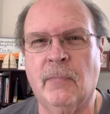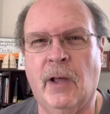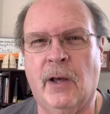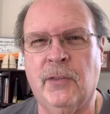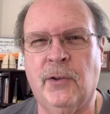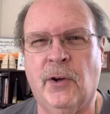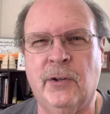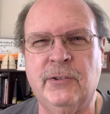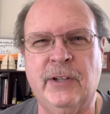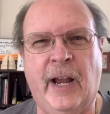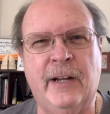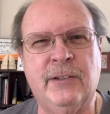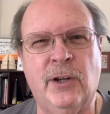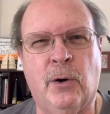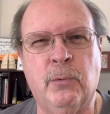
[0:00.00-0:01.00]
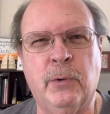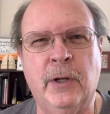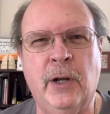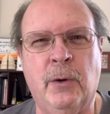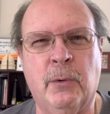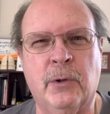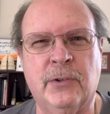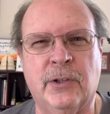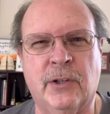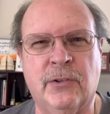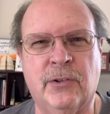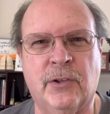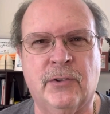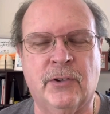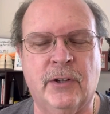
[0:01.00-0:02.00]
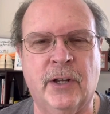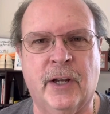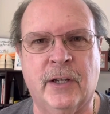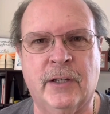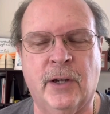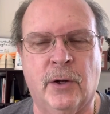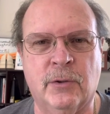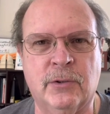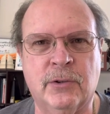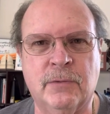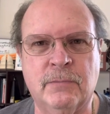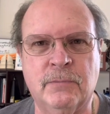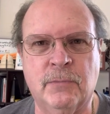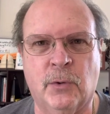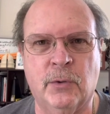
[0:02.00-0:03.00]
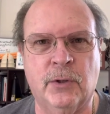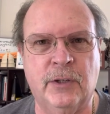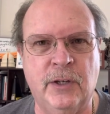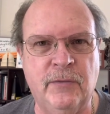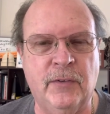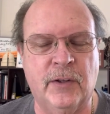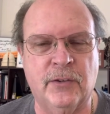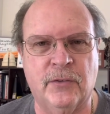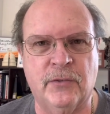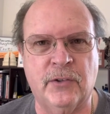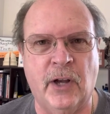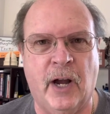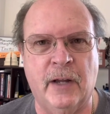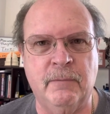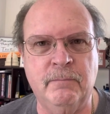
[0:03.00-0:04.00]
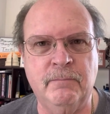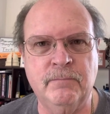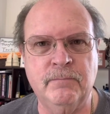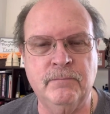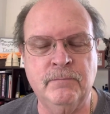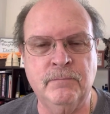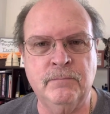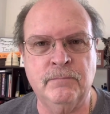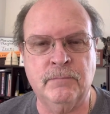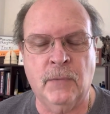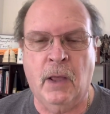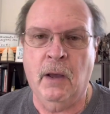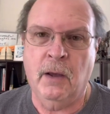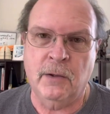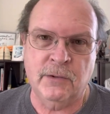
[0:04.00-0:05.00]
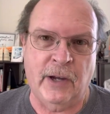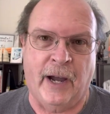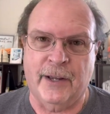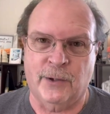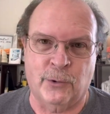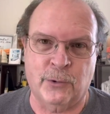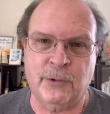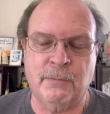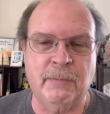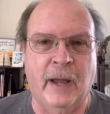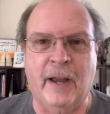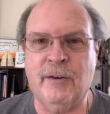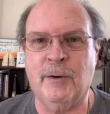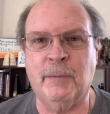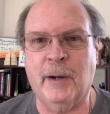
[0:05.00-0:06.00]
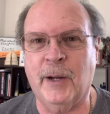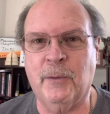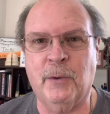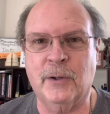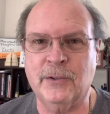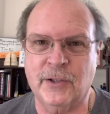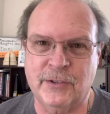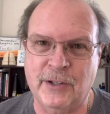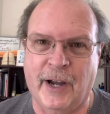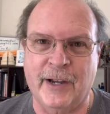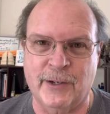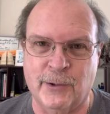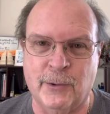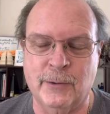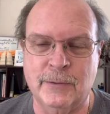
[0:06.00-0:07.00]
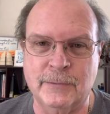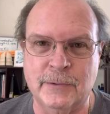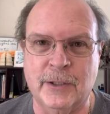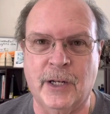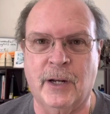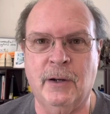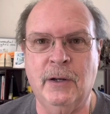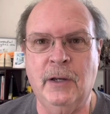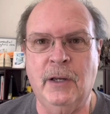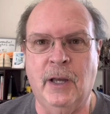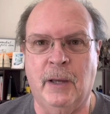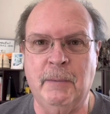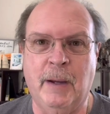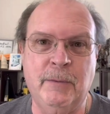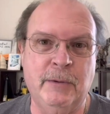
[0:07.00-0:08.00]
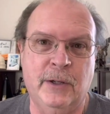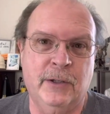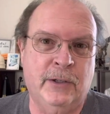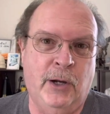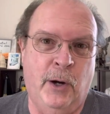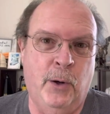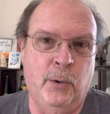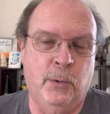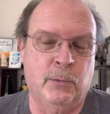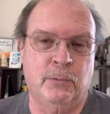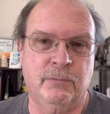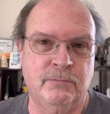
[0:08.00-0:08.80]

I thought Jack Del Rio was the assistant head coach on the defensive side. Titles. Everybody wants a title, you know. And maybe they're co,